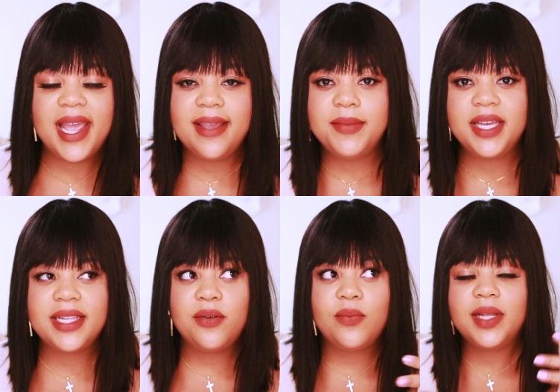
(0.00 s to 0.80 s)
Amy. They
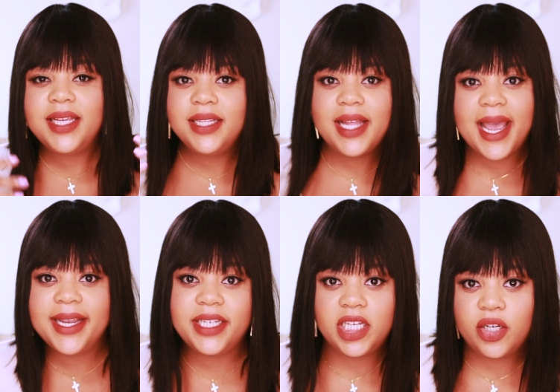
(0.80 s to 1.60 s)
really
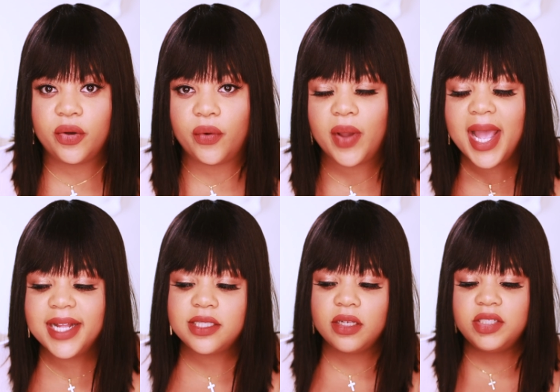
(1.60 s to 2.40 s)
liked you. And
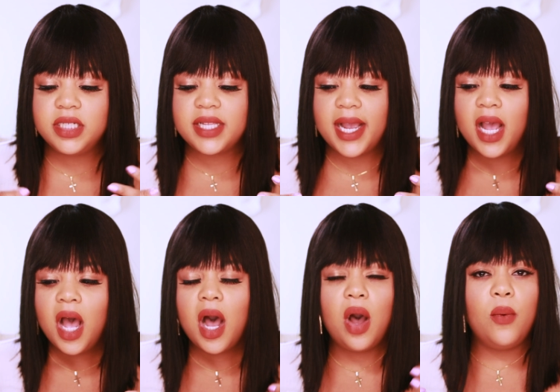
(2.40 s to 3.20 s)
so she's like,
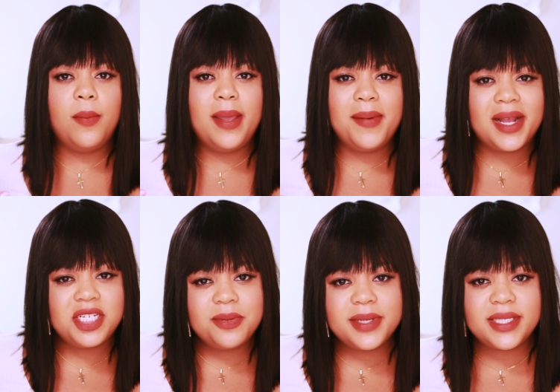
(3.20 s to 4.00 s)
oh, well, maybe I
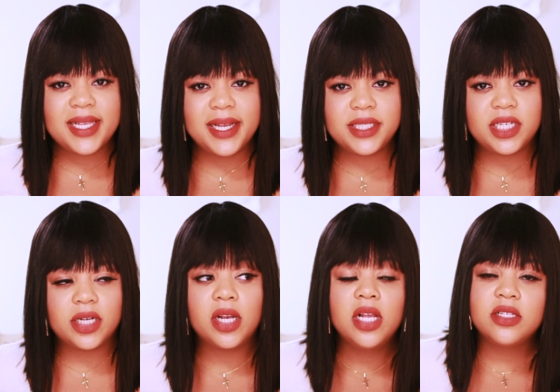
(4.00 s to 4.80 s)
should be sexier.
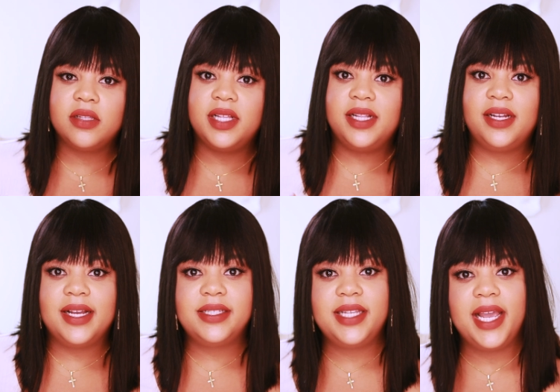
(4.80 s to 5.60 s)
So then the
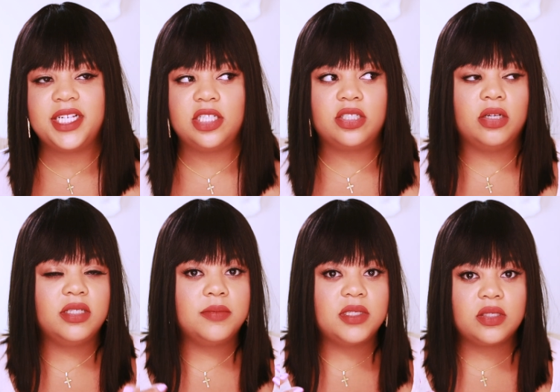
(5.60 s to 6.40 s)
next day, she shows
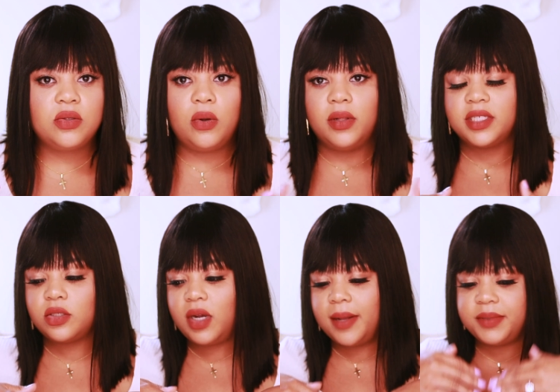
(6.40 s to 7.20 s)
up to school in this
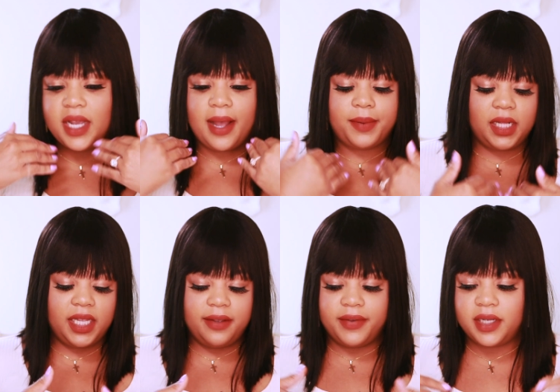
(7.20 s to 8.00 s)
crop top,
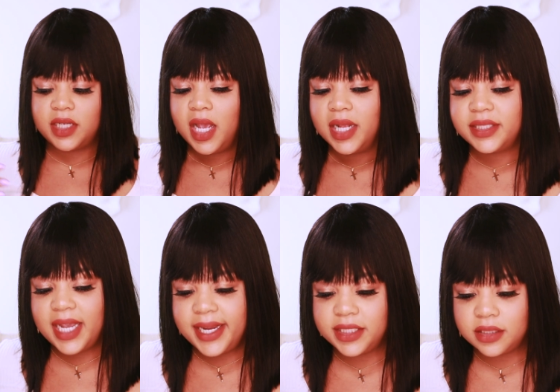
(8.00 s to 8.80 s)
cleavage,
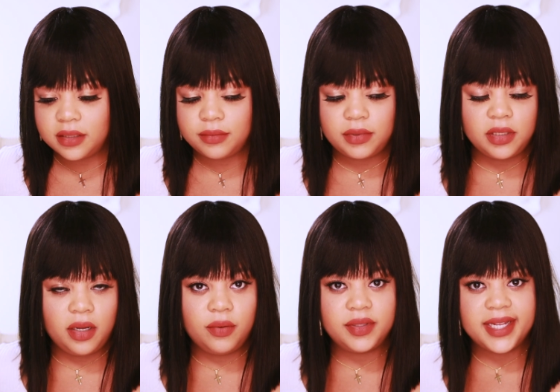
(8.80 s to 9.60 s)
tight,
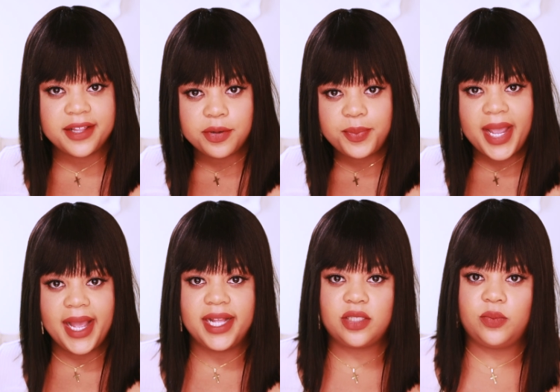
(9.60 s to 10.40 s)
leather pants,